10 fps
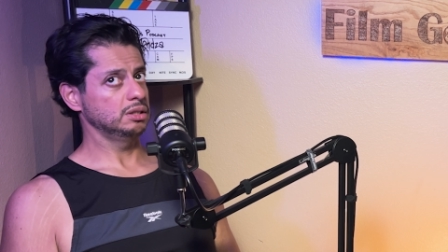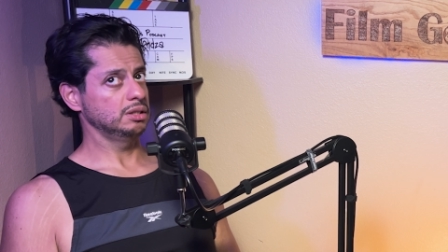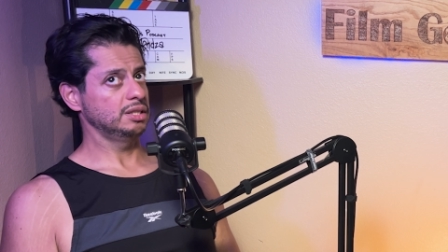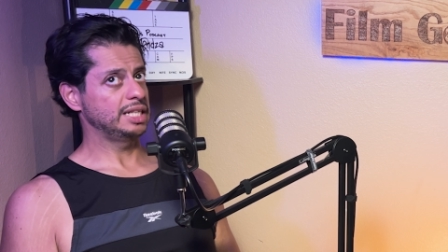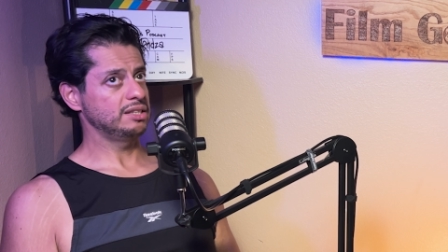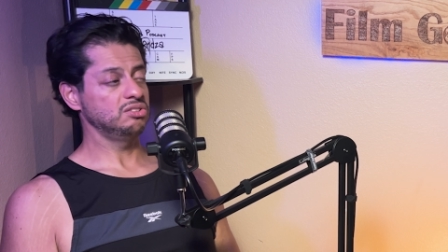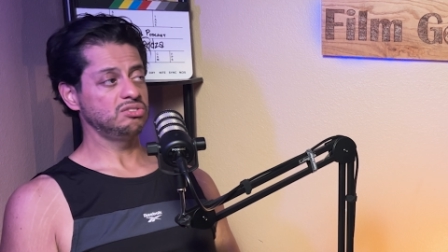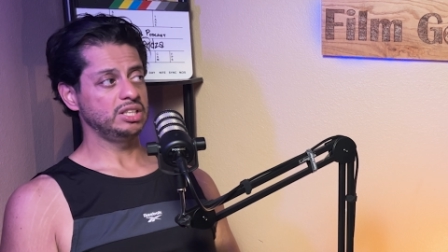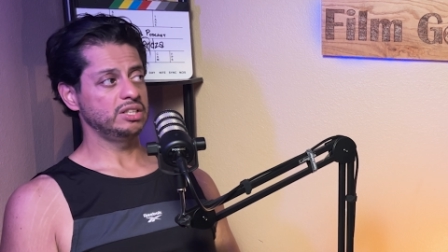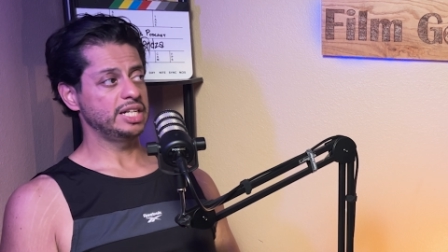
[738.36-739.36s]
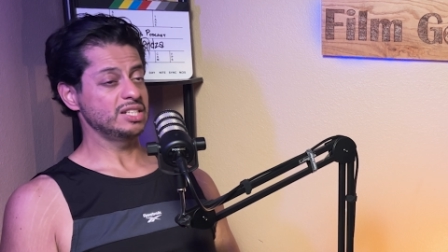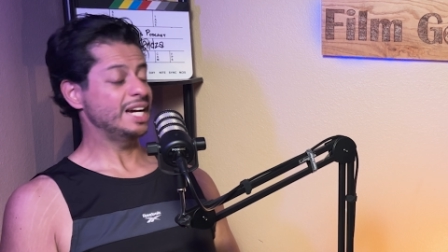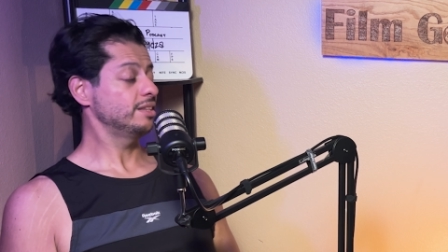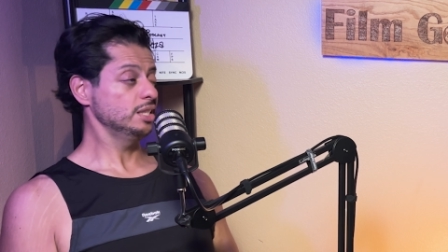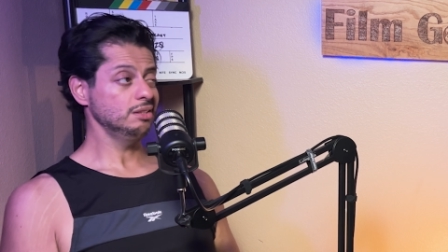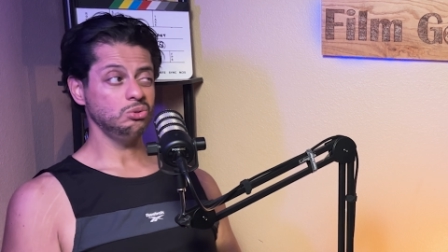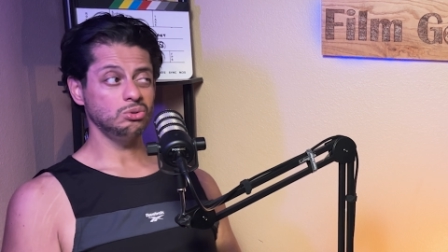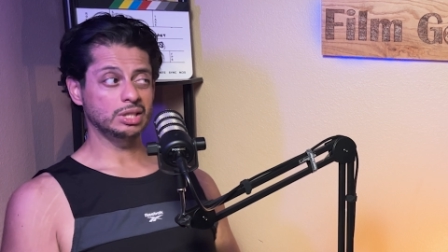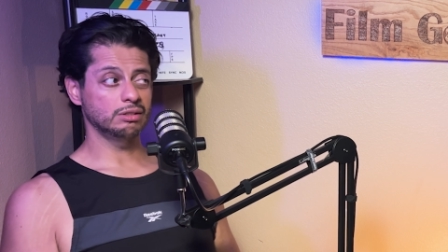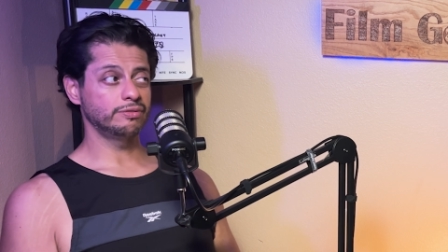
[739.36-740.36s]
that this theater had done. I think this
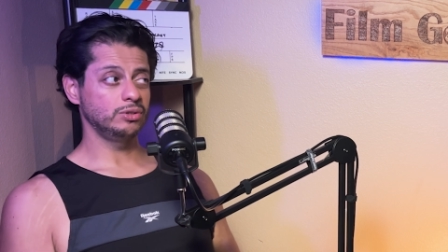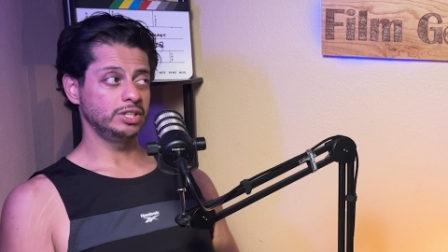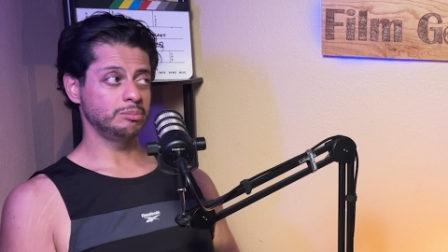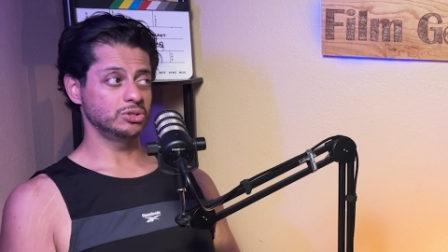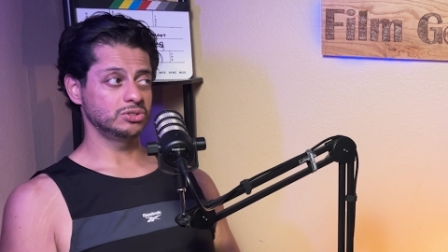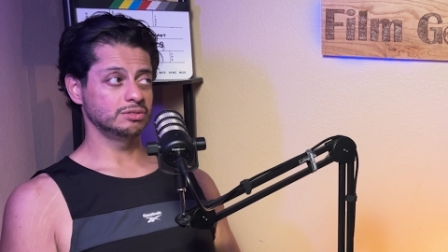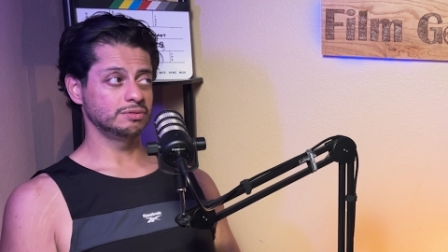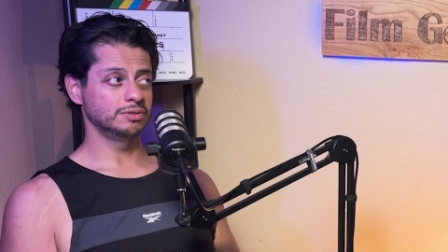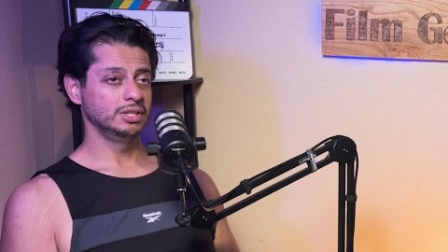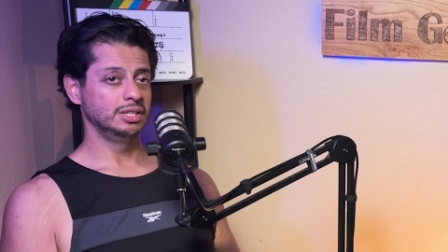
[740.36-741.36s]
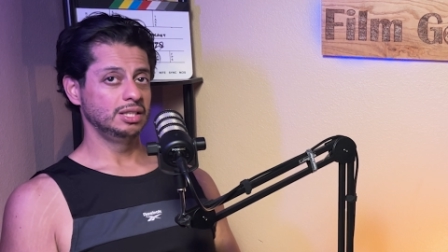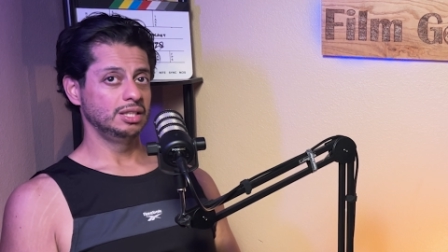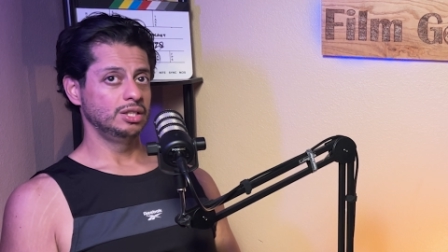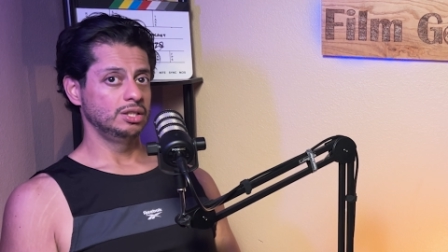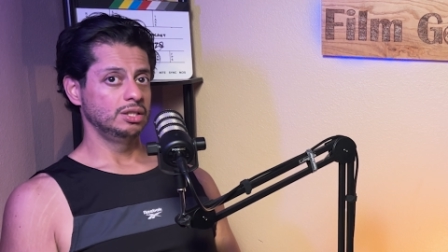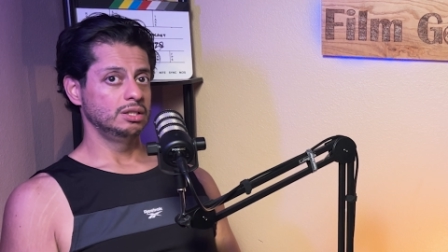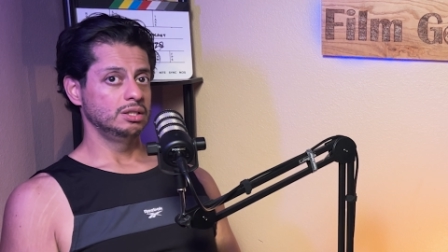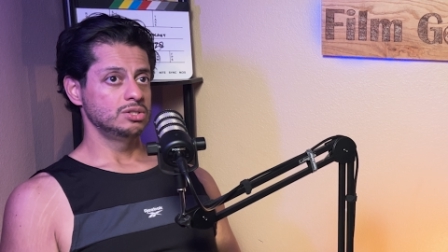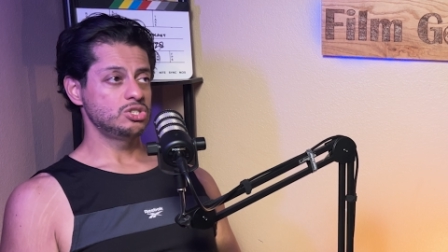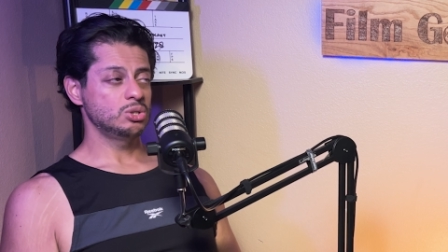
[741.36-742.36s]
was like the fully immersive
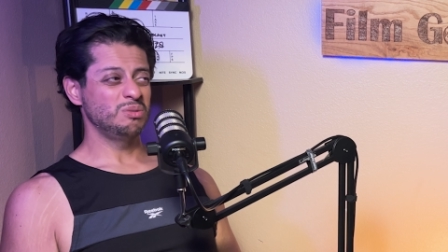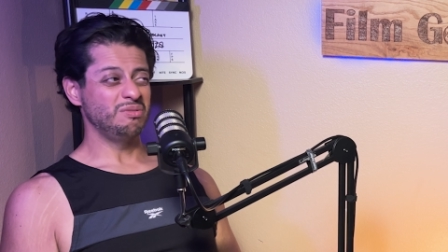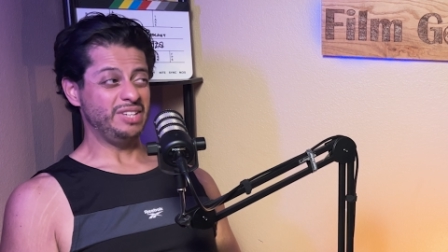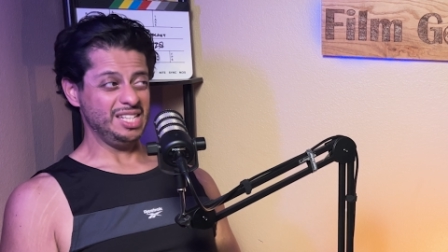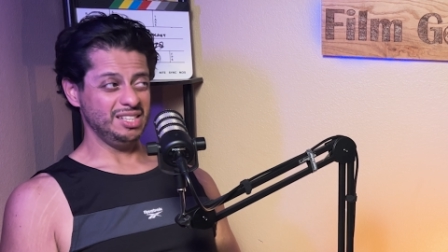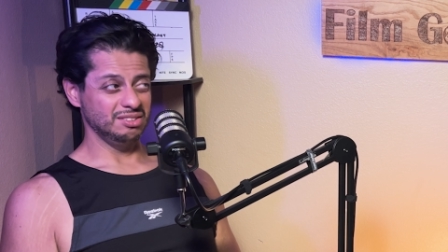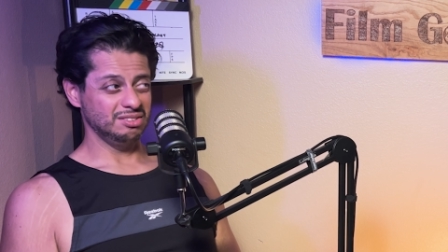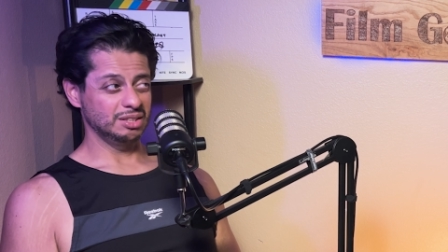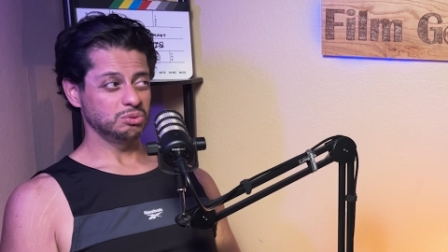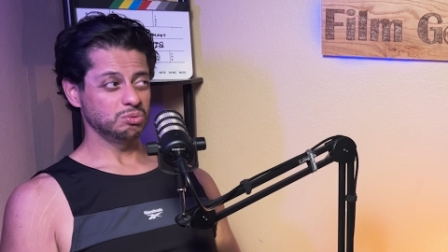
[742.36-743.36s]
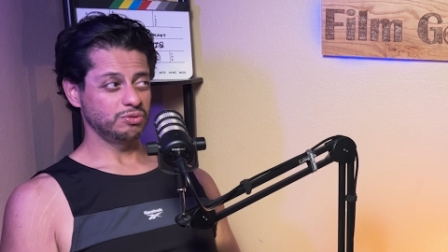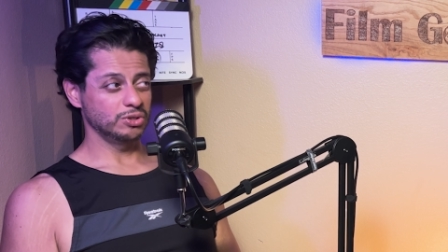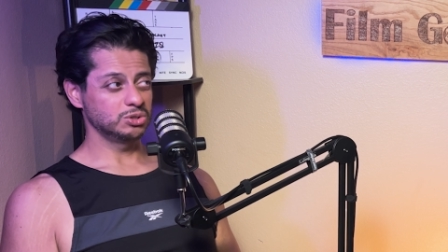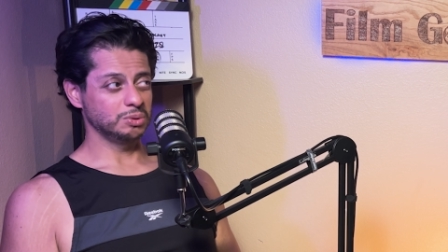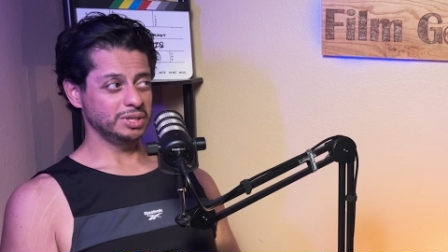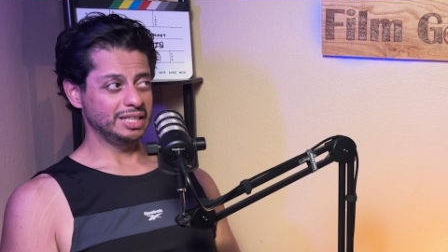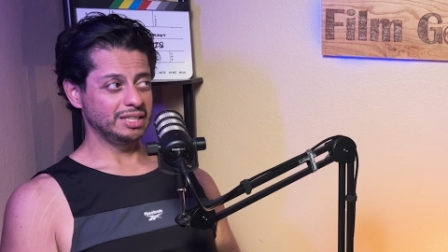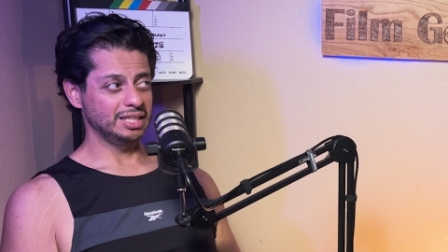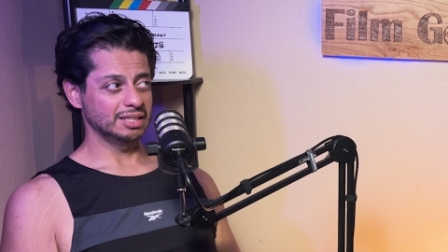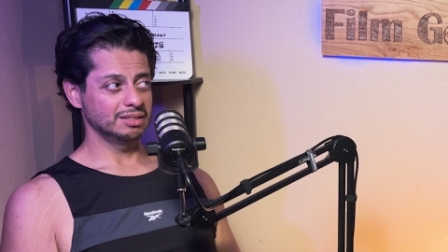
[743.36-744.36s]
show in Vegas. Like it was the first one, I
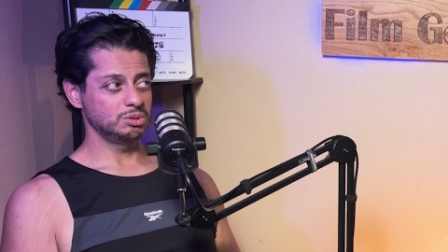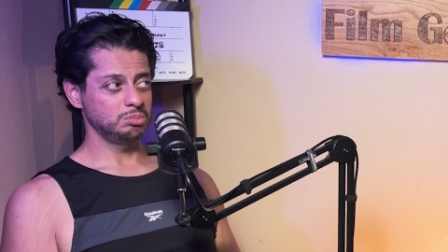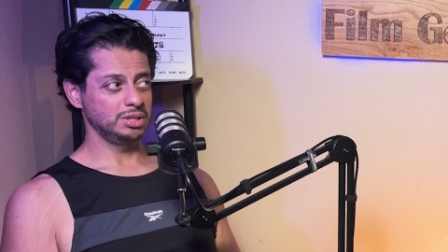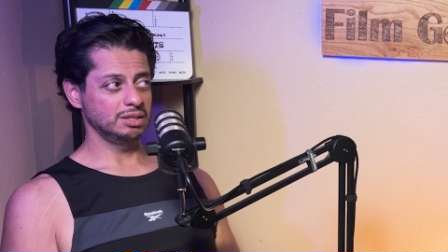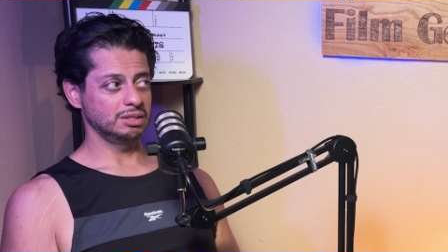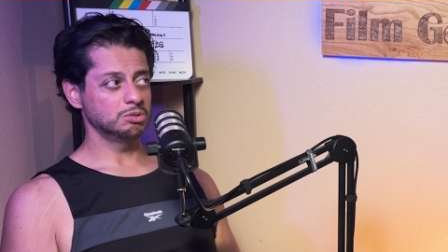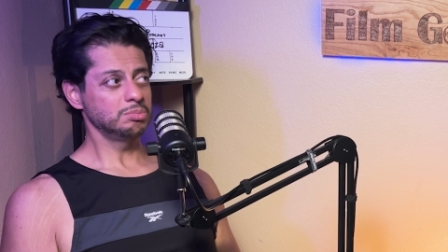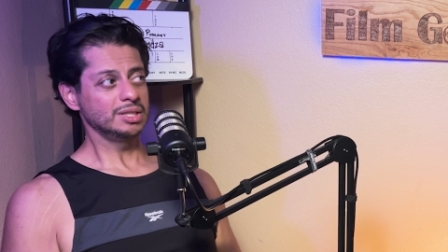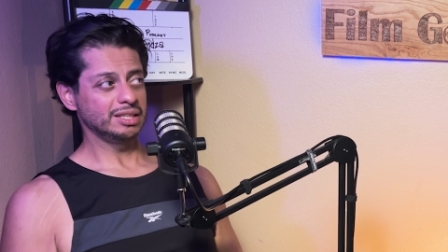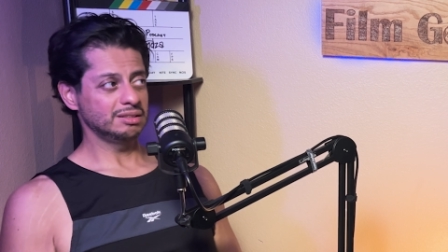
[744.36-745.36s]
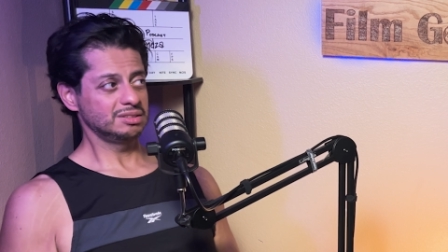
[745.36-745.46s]
think, to be. Okay. There's been like